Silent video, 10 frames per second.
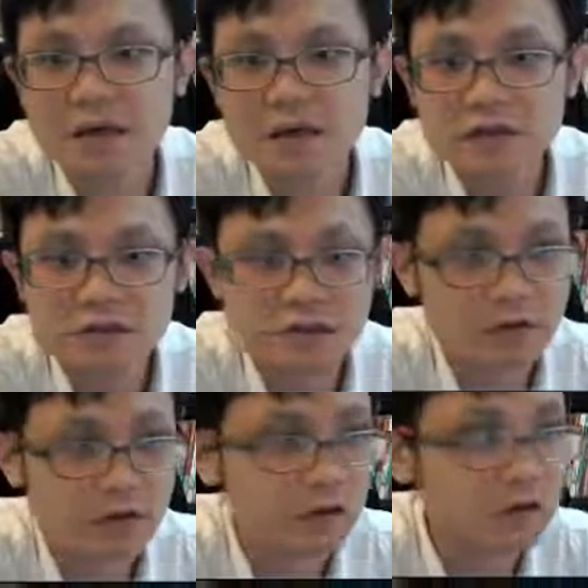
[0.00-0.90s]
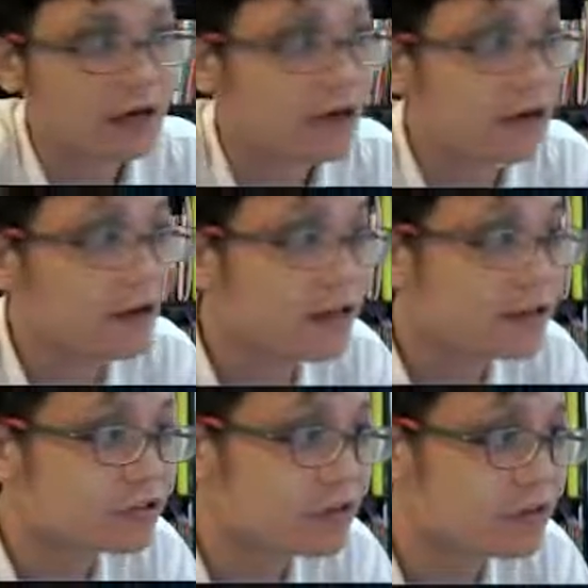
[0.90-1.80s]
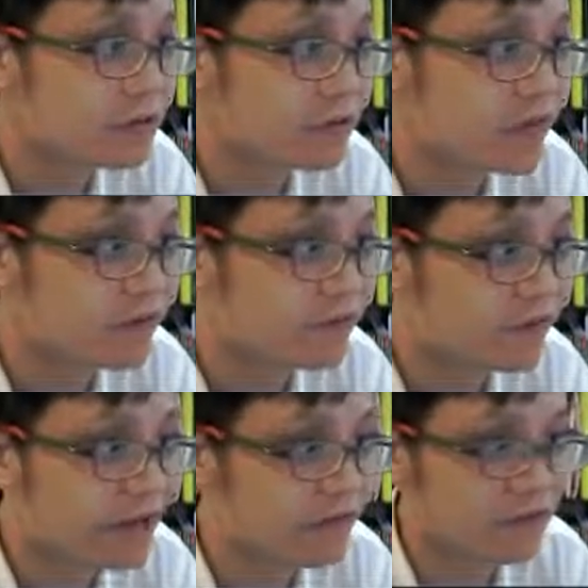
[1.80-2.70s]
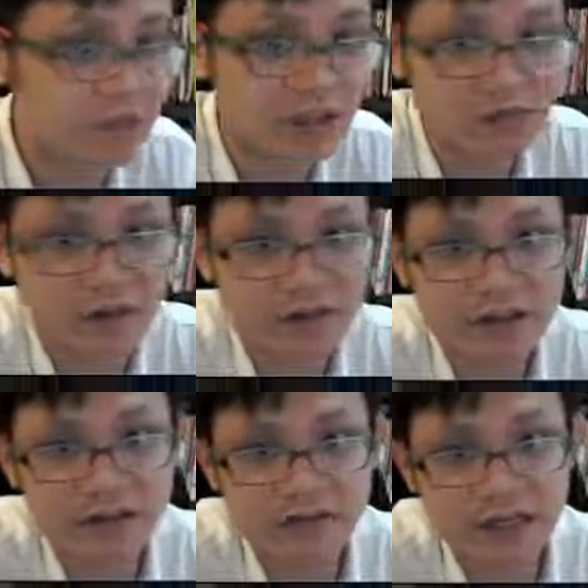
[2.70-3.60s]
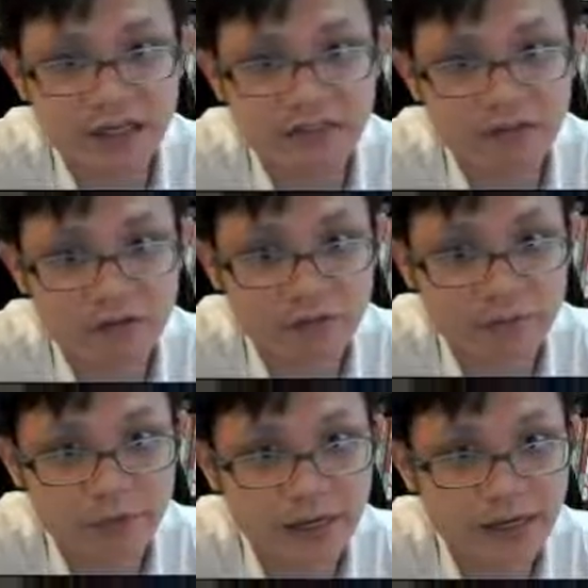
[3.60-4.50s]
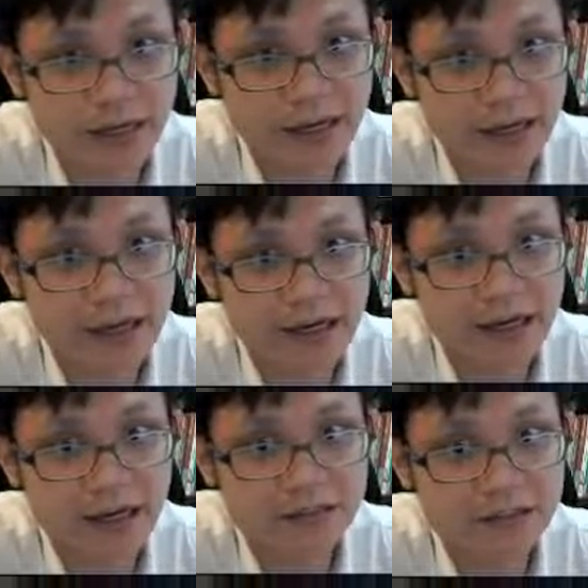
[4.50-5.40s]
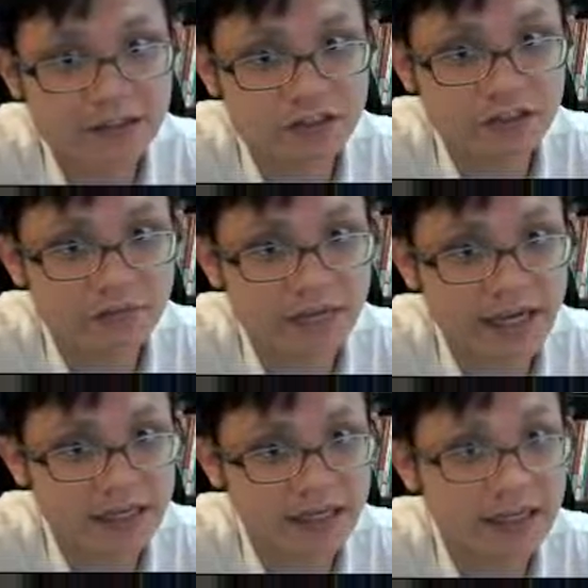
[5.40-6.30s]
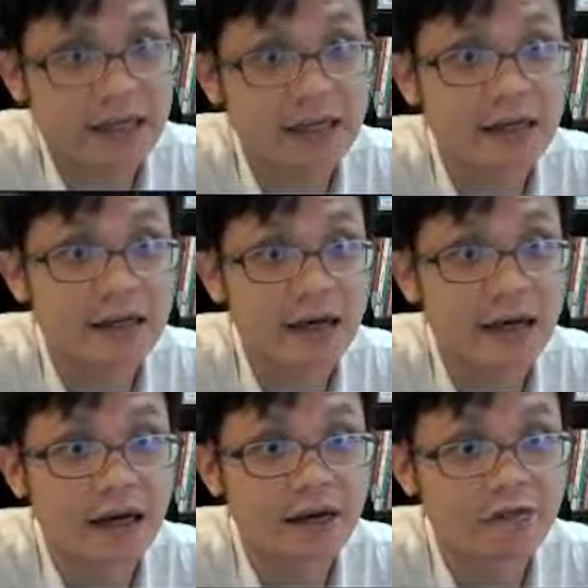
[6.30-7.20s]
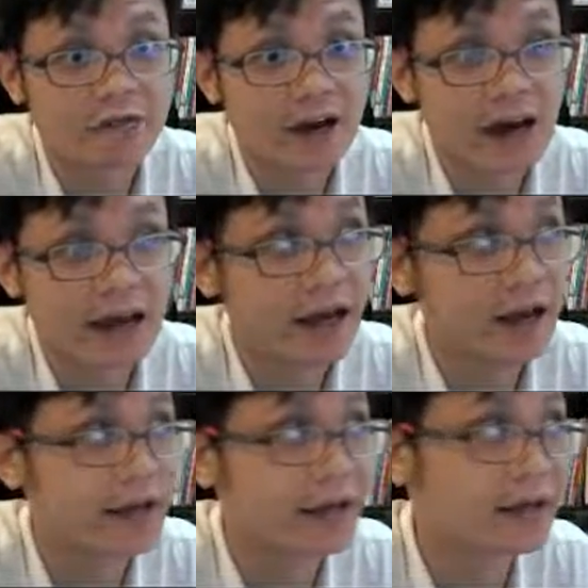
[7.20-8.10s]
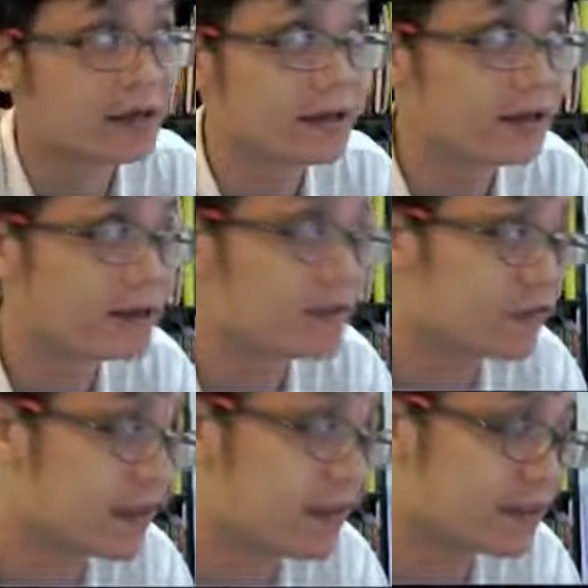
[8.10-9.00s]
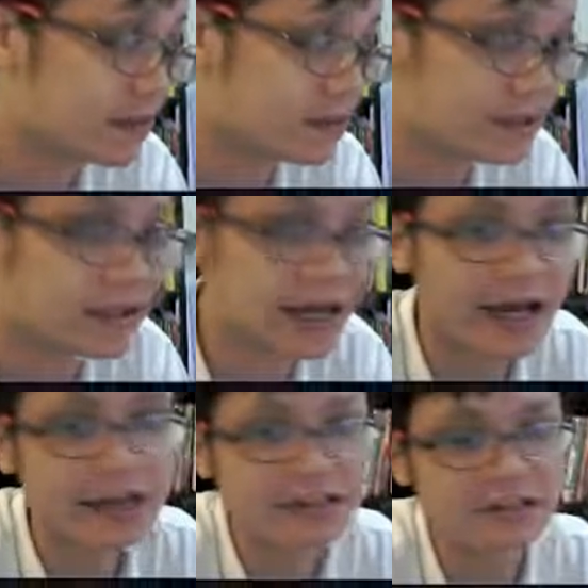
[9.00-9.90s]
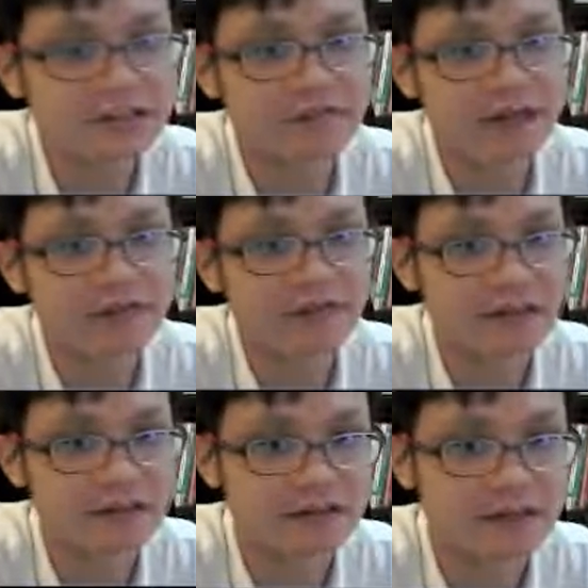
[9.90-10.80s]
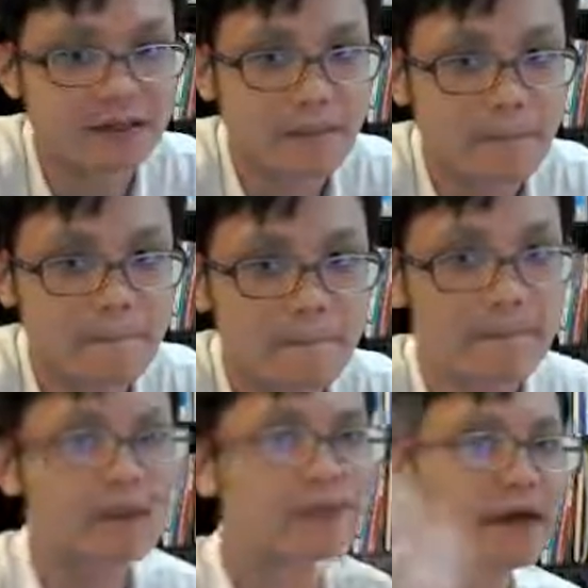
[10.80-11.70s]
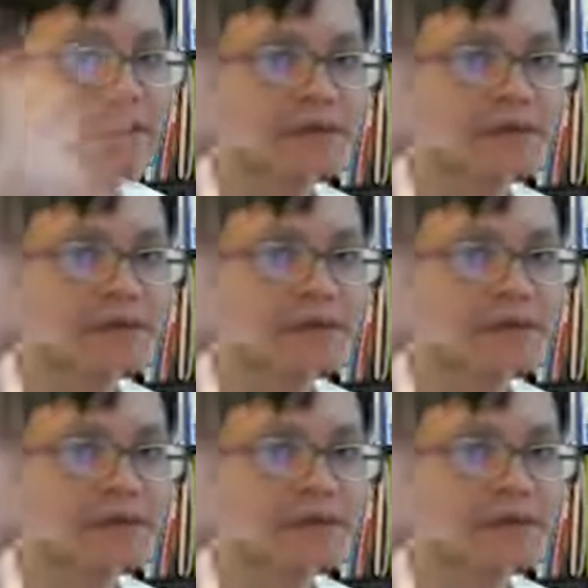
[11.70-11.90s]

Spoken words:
So okay, so now it's 5:15. We are going to take a short break, and I see you back in 5:30 See you back in 5:30. Bye bye.